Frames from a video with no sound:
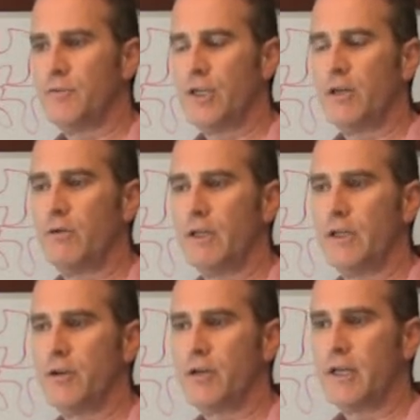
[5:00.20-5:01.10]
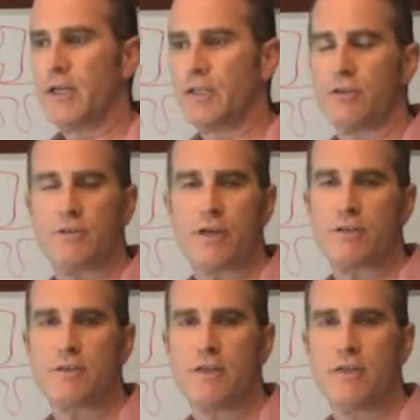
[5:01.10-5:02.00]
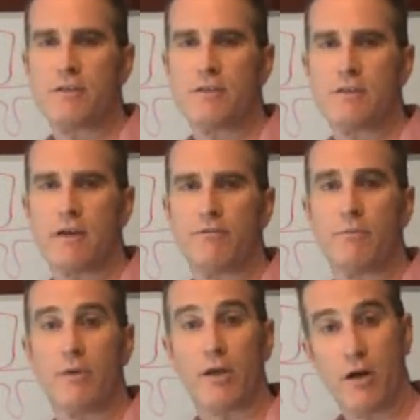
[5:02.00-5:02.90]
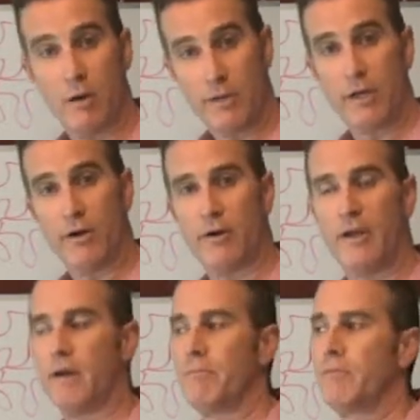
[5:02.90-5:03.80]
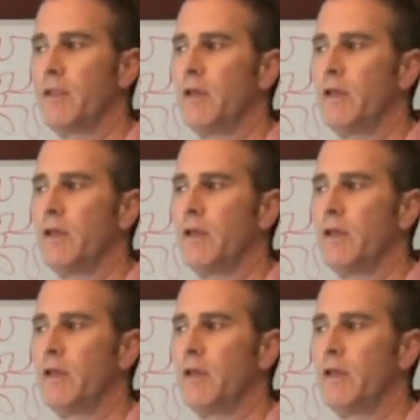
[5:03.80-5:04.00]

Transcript: generally you're going to get your sustenance and stuff from the common area